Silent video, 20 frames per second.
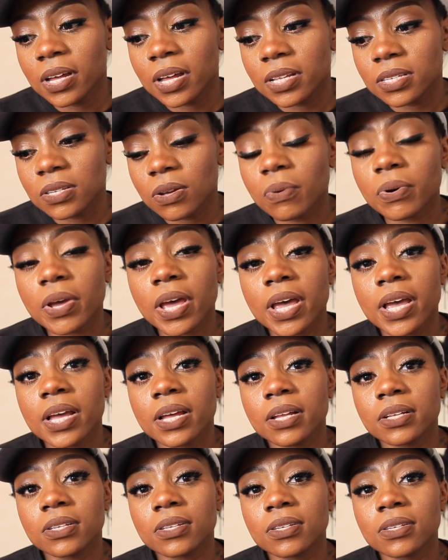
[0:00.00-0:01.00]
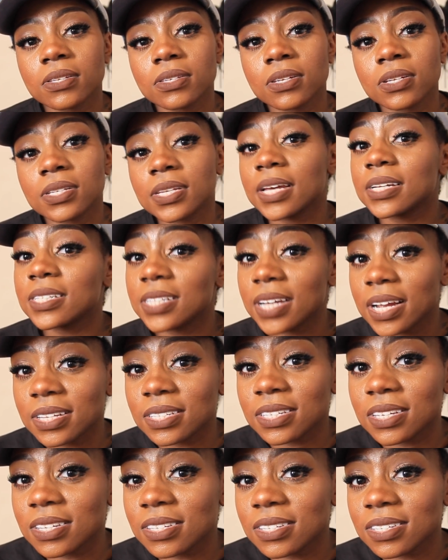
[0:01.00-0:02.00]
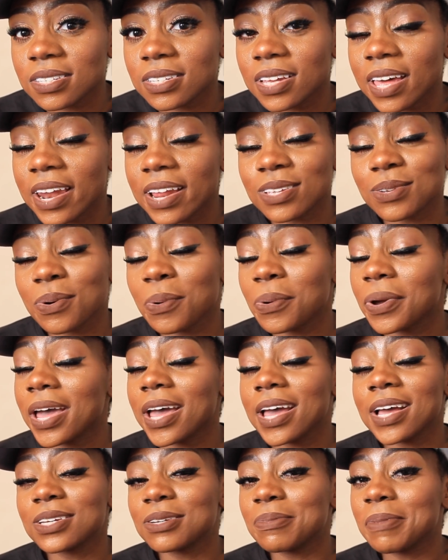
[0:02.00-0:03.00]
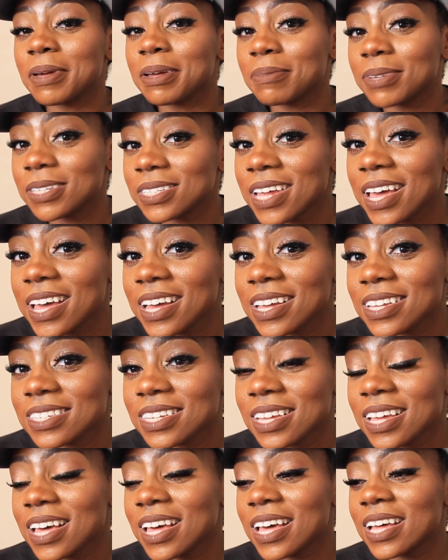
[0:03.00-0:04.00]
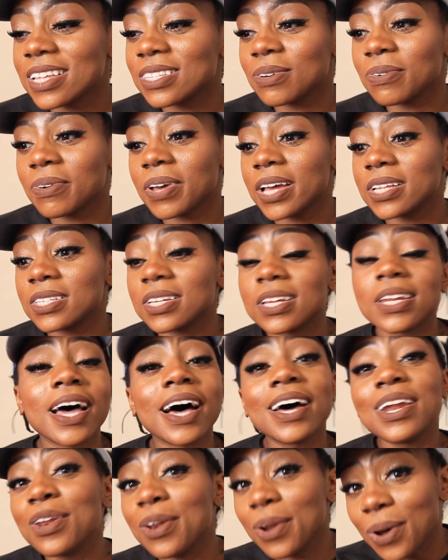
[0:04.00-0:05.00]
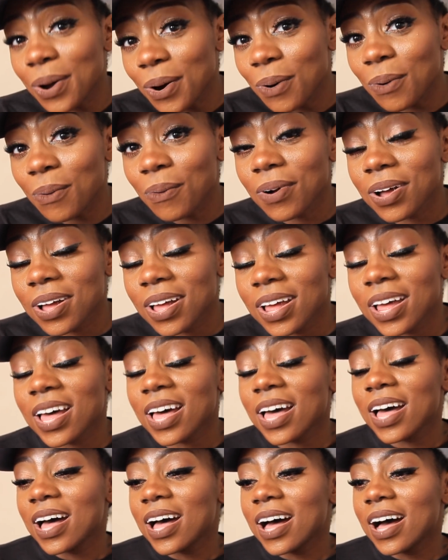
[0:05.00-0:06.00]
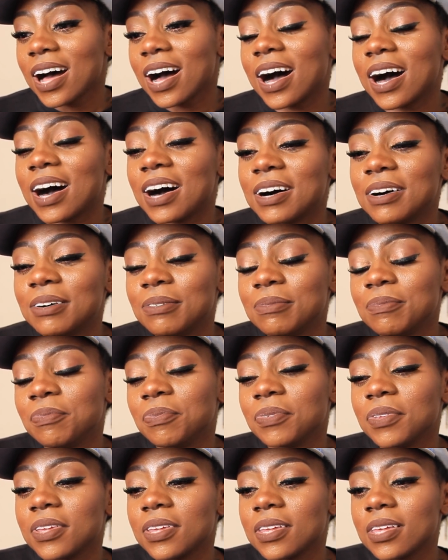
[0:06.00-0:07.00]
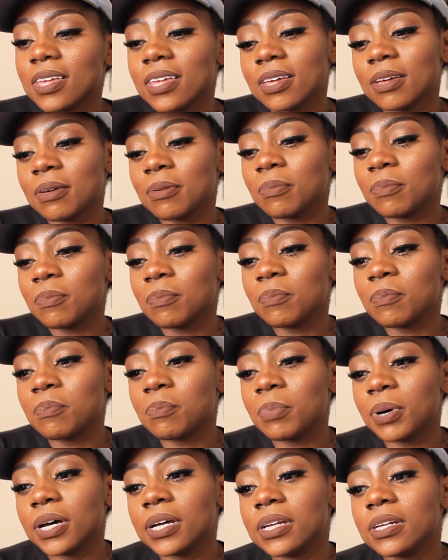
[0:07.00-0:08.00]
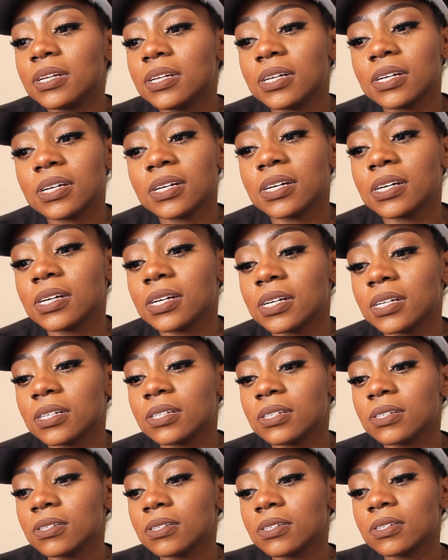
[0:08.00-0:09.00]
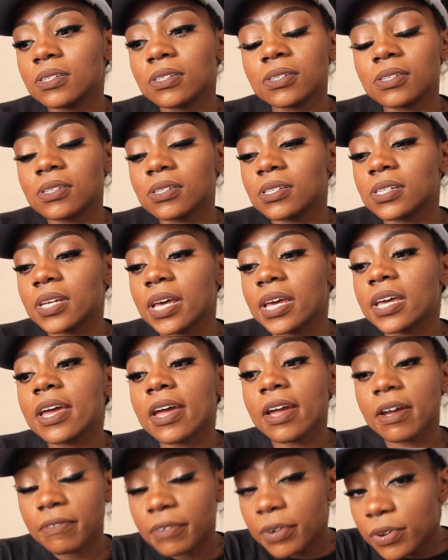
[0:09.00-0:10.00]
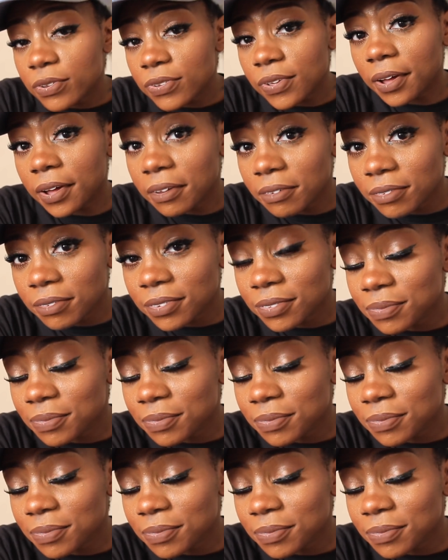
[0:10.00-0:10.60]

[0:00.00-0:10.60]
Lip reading: it's okay to take chances, and it's okay to make mistakes. It's okay to not know. But take care of yourself.